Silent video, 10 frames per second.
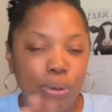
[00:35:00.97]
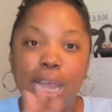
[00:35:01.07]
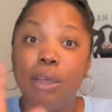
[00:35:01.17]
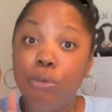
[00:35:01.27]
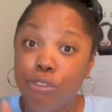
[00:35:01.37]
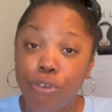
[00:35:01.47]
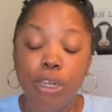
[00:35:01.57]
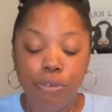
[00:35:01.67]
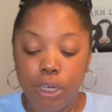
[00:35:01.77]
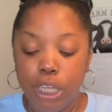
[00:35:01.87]
Like, it was really,
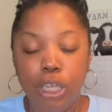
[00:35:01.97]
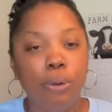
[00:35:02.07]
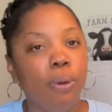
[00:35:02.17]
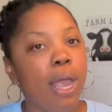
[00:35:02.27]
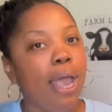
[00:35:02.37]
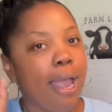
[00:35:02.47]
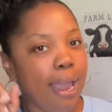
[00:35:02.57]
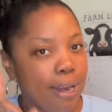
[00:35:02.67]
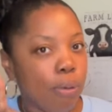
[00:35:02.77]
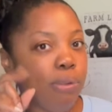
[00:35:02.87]
really cute,
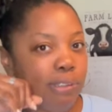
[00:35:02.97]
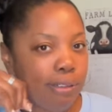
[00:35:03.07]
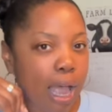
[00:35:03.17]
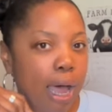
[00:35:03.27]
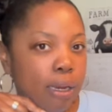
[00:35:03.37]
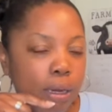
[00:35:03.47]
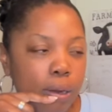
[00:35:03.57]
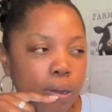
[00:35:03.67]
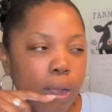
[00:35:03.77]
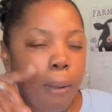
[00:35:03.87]
and it was $1,
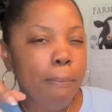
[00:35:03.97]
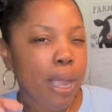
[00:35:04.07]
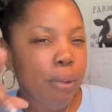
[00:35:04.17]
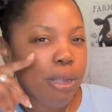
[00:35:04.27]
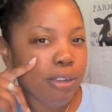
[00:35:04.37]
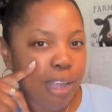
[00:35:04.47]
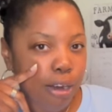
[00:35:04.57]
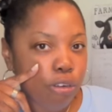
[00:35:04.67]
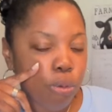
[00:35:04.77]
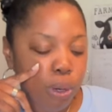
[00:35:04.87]
maybe
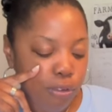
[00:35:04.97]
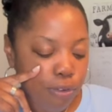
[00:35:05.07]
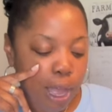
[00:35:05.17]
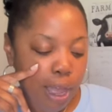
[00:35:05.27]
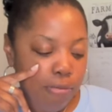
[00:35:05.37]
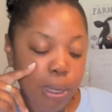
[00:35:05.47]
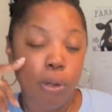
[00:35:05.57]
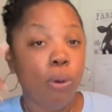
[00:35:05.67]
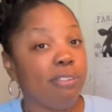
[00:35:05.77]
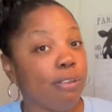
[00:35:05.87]
$1.25, but it
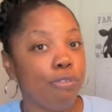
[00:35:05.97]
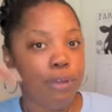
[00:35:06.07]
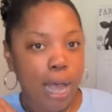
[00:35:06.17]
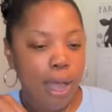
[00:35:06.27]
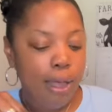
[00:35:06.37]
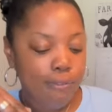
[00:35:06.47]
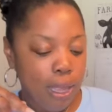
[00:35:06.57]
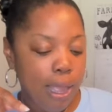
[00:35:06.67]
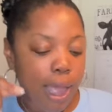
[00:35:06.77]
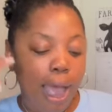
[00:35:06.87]
wasn't $5.
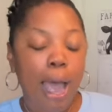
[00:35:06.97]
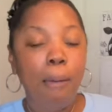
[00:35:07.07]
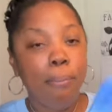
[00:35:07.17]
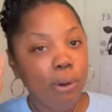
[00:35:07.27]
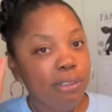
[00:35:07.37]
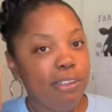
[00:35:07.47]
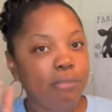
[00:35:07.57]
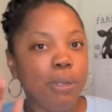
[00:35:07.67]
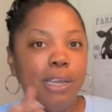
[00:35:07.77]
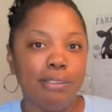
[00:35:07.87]
I bought this
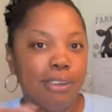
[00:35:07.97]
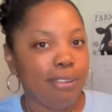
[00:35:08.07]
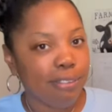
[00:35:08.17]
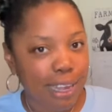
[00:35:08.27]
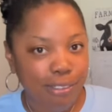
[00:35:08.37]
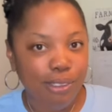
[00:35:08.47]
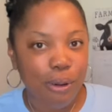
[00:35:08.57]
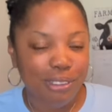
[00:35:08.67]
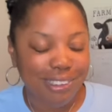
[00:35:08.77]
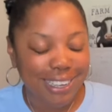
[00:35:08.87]
because of the Stay
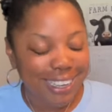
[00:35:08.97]
Salty.